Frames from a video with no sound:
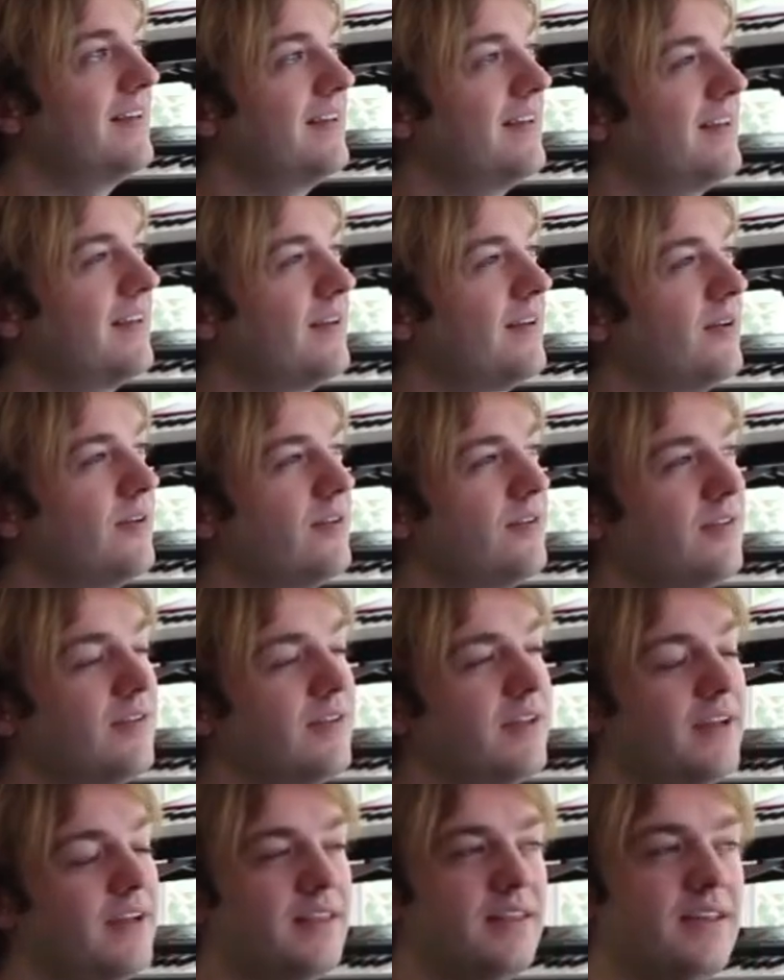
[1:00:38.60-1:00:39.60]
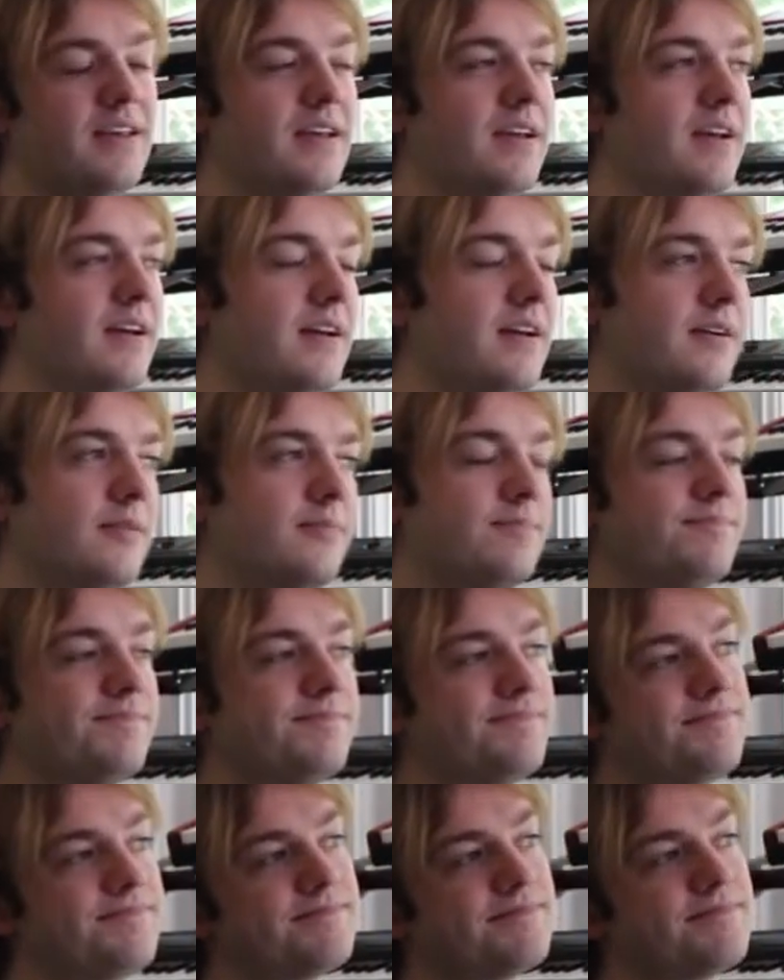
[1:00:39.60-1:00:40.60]
It goes on like the
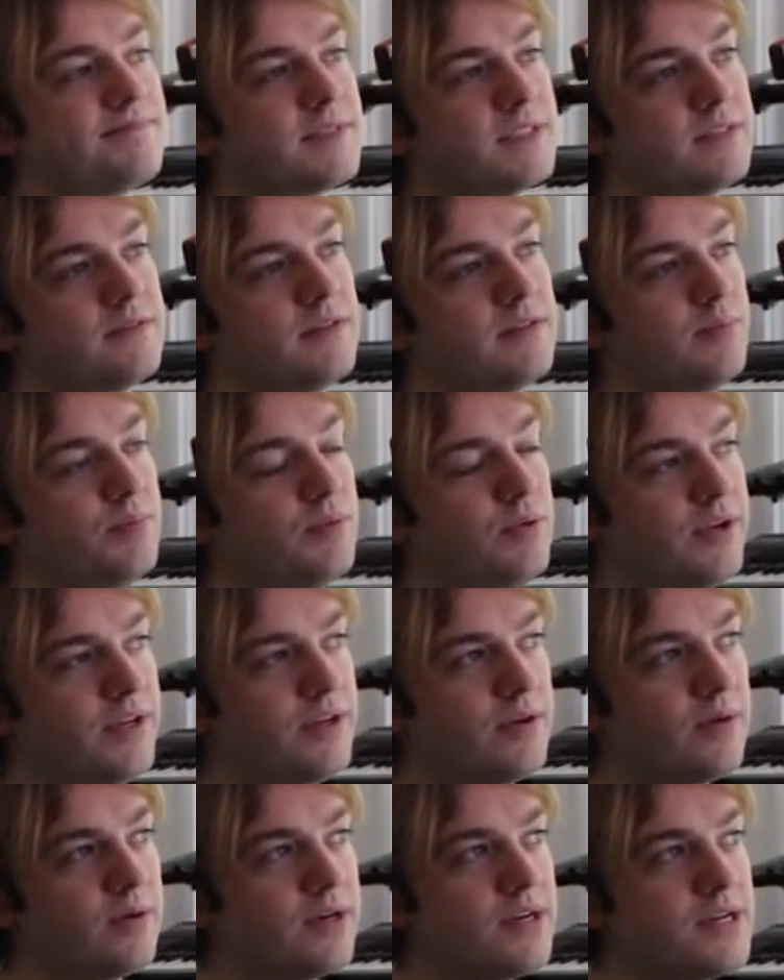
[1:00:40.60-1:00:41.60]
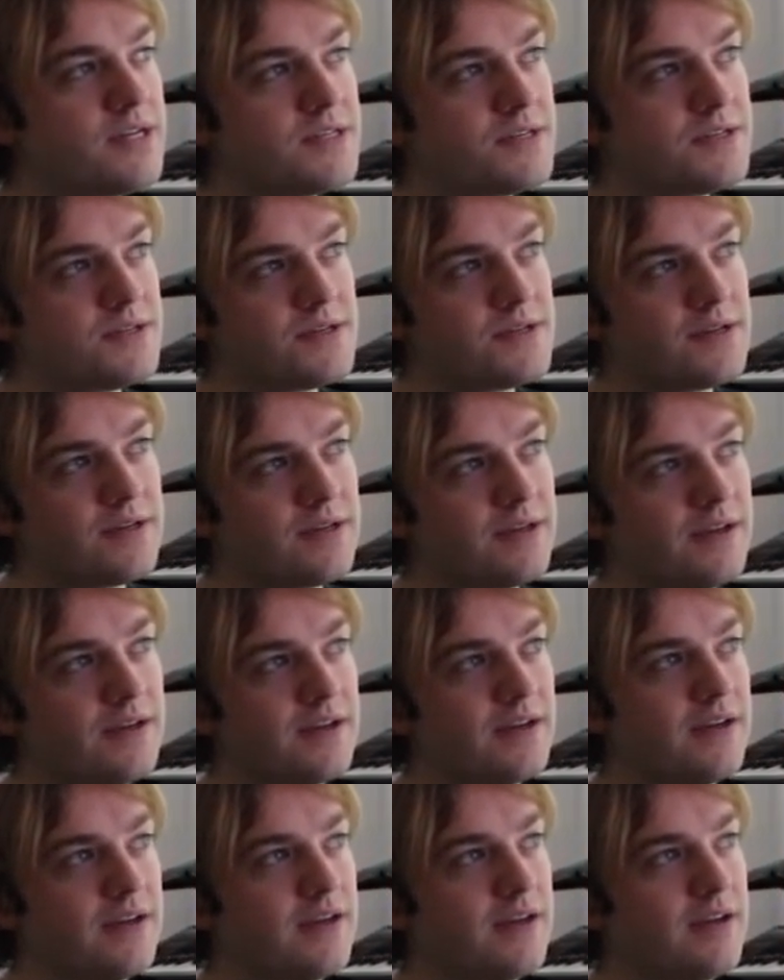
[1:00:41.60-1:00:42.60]
pre-chorus
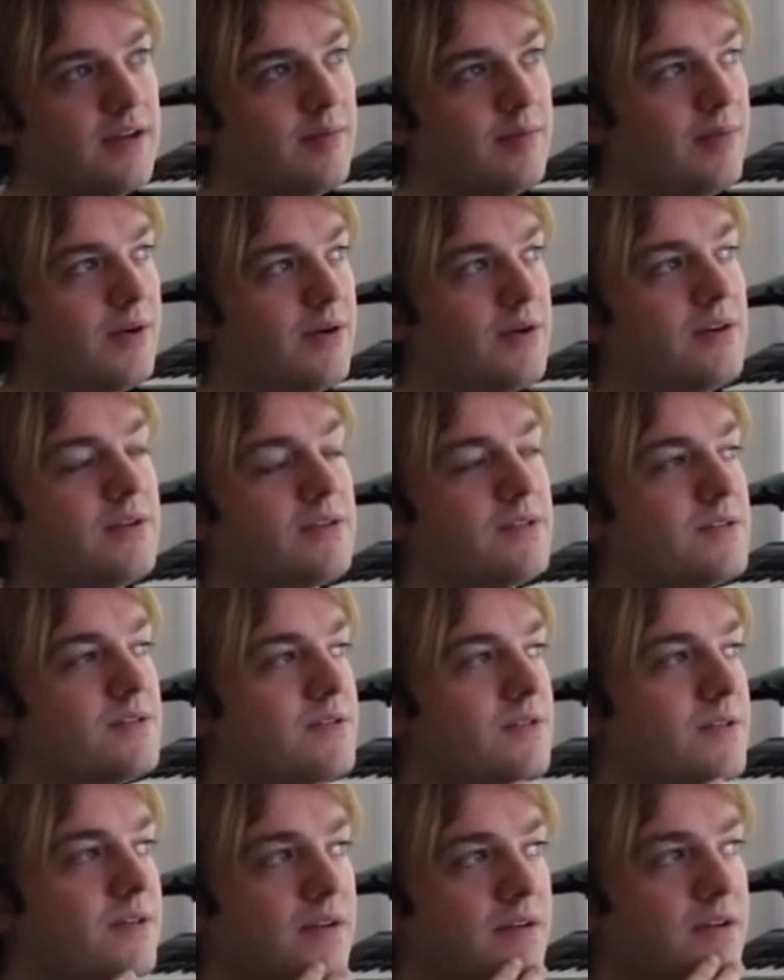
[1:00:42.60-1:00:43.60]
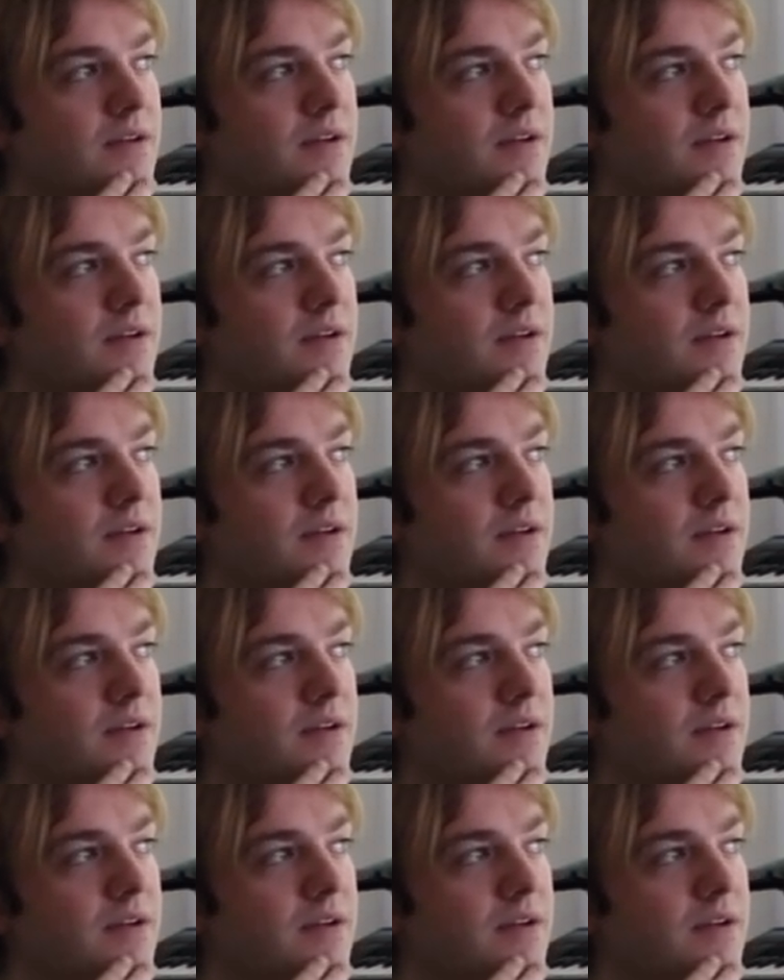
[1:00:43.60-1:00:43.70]
parts.